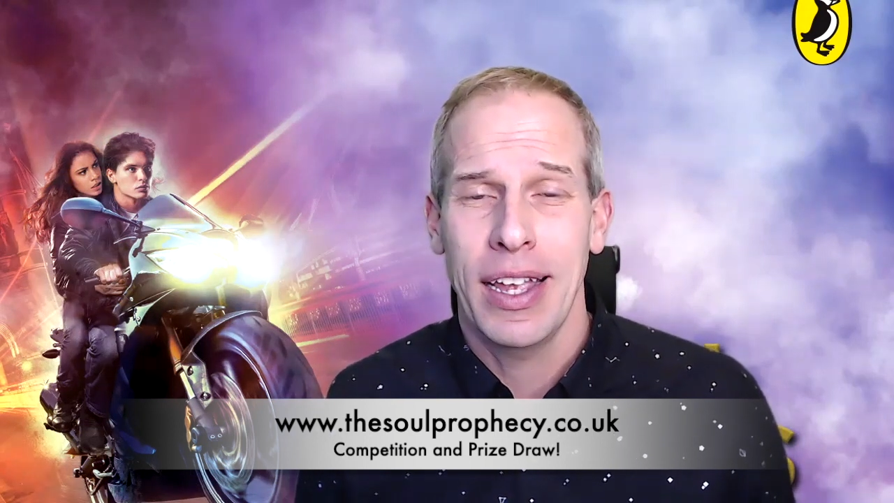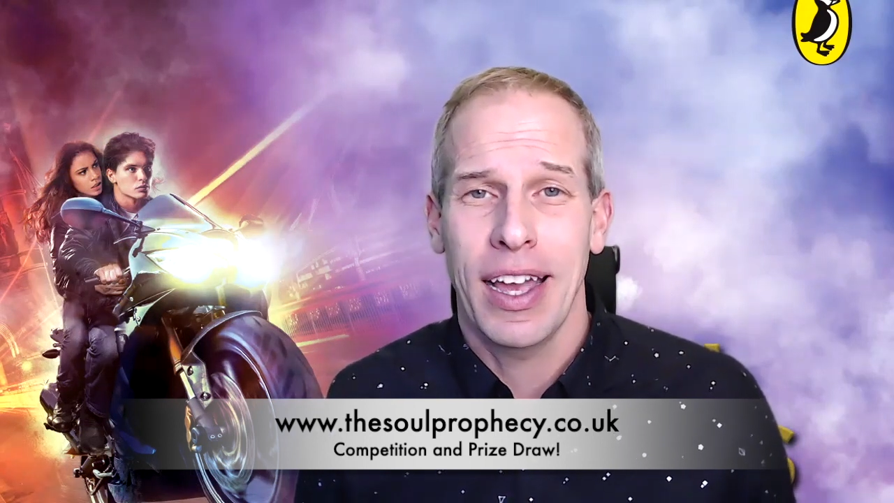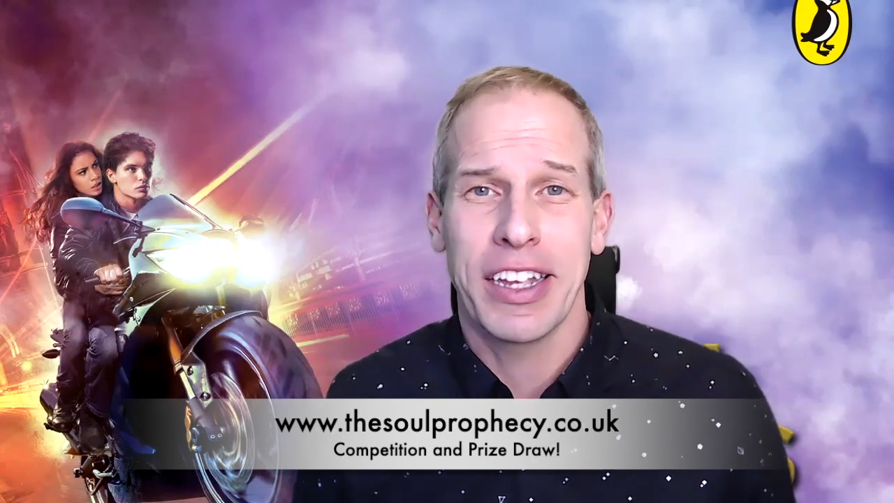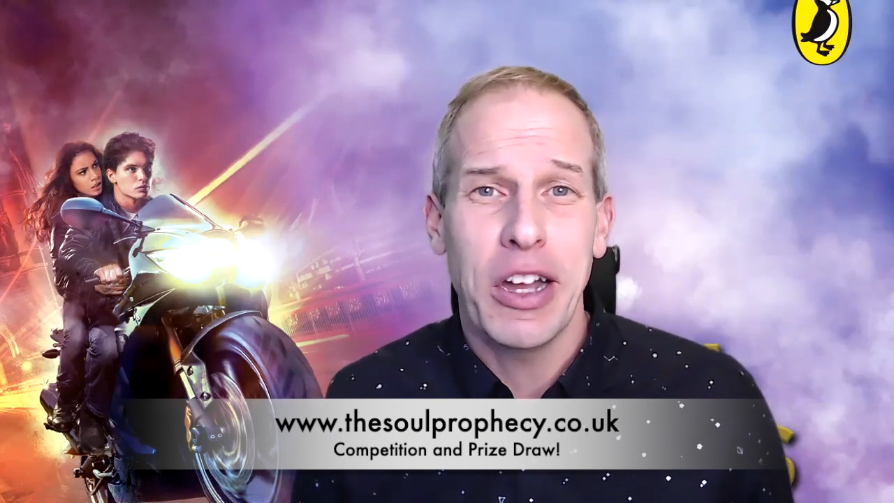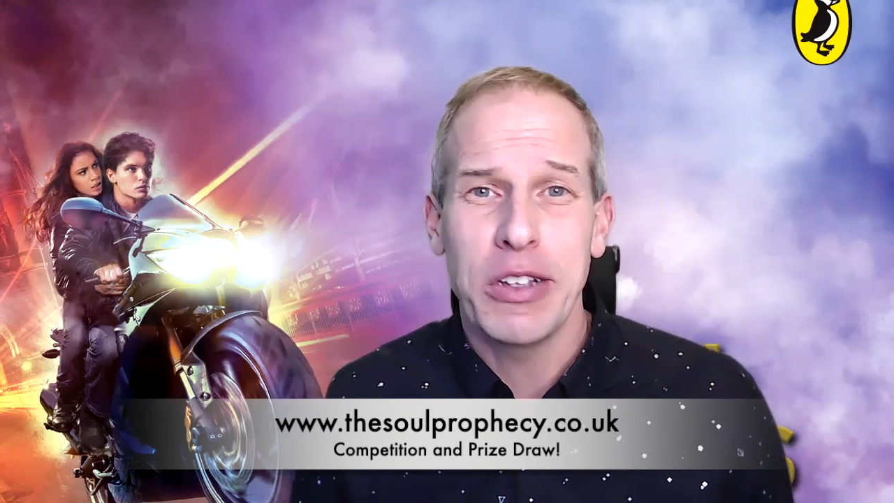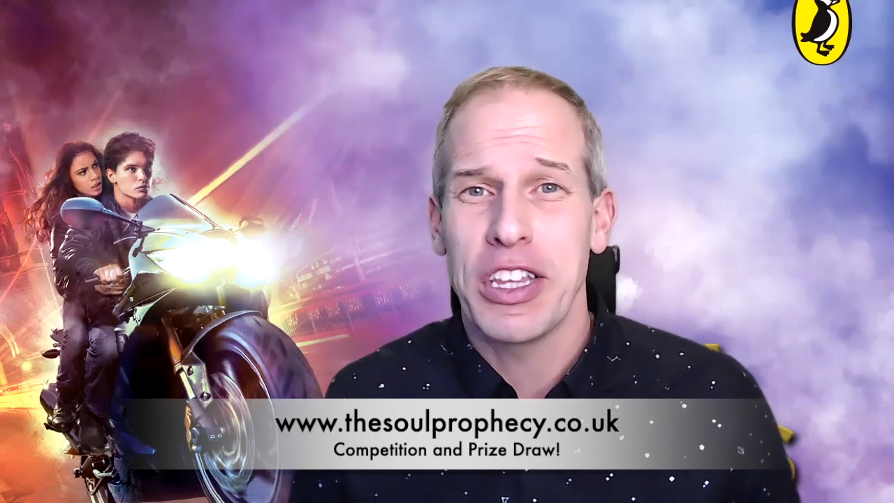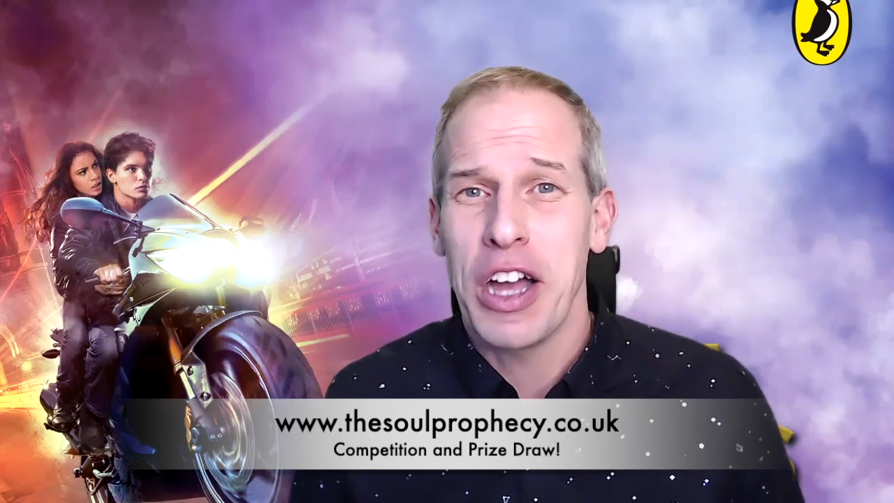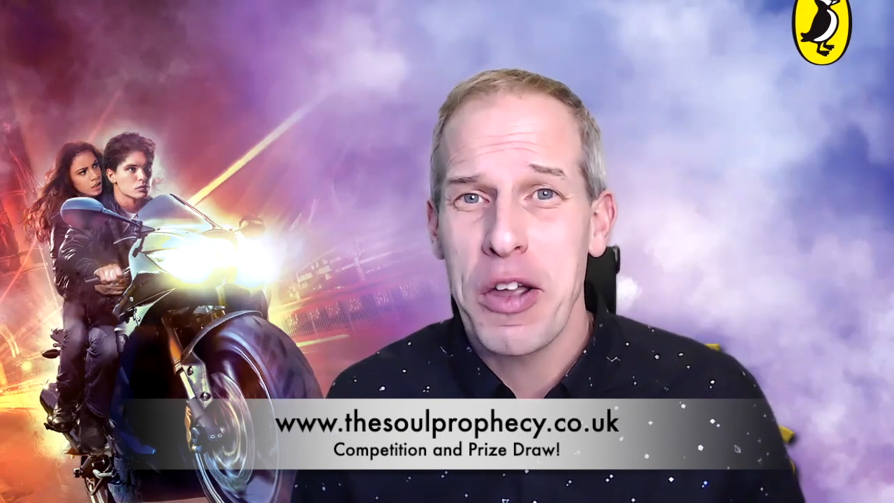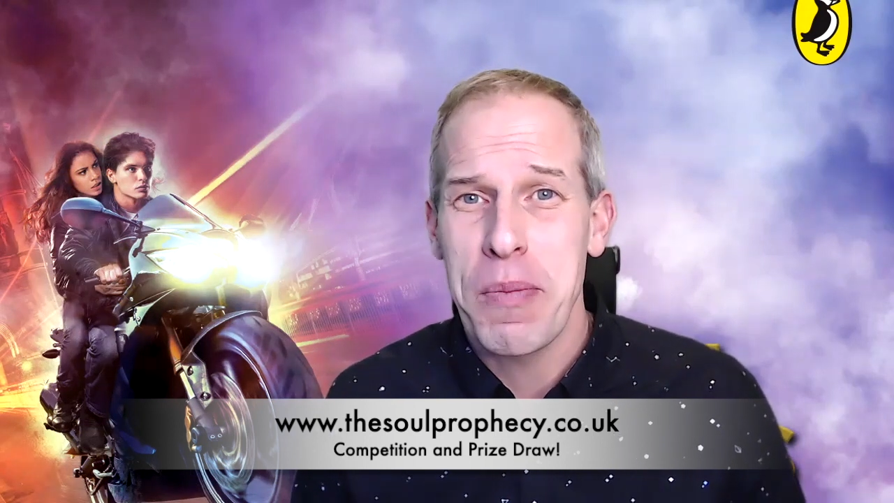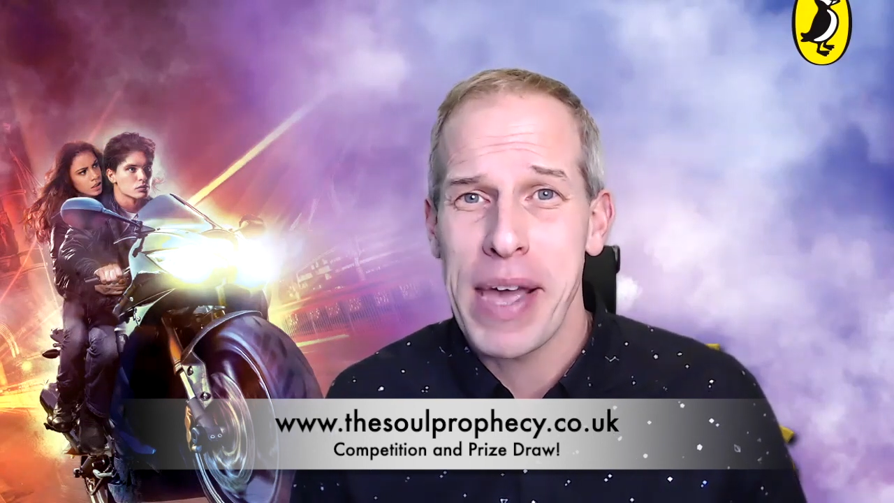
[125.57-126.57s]
and go to the
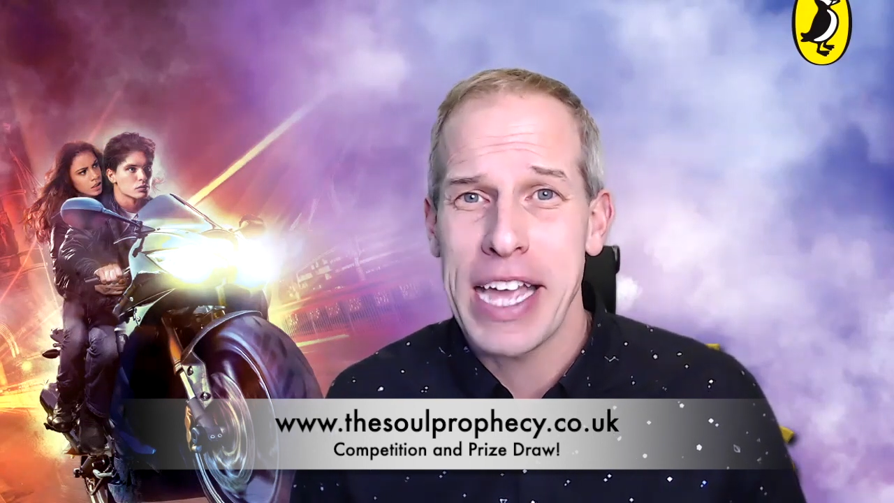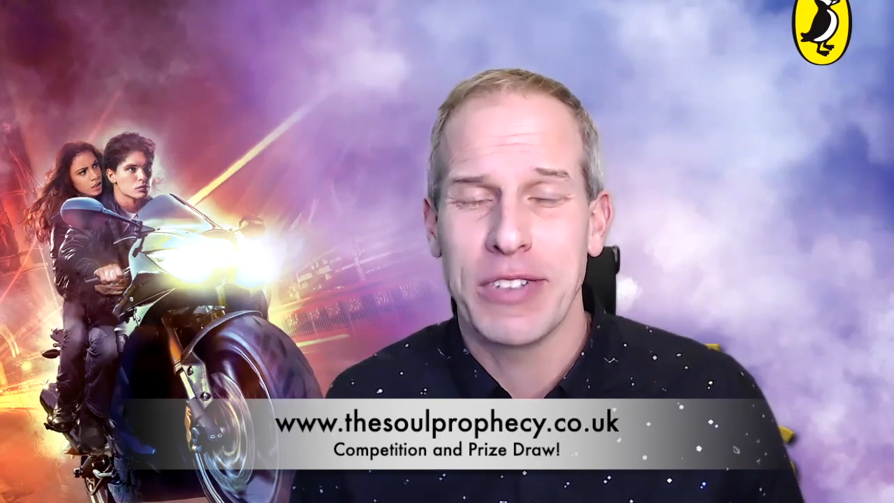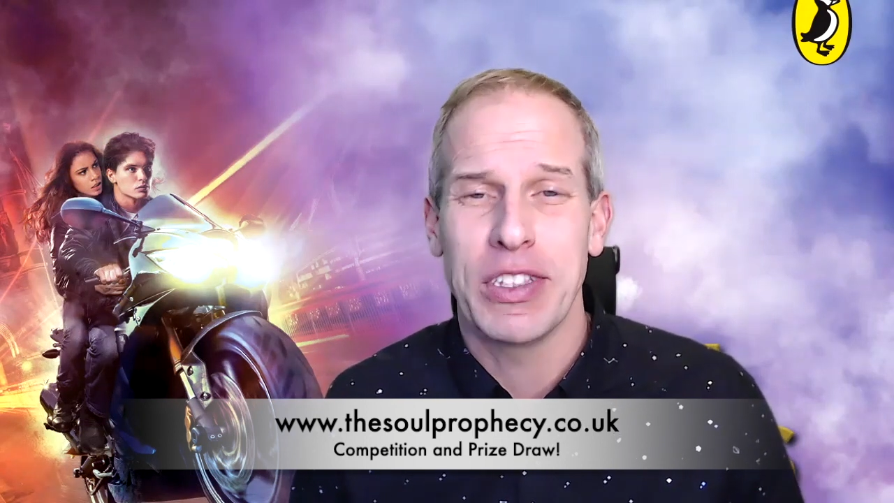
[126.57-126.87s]
homepage of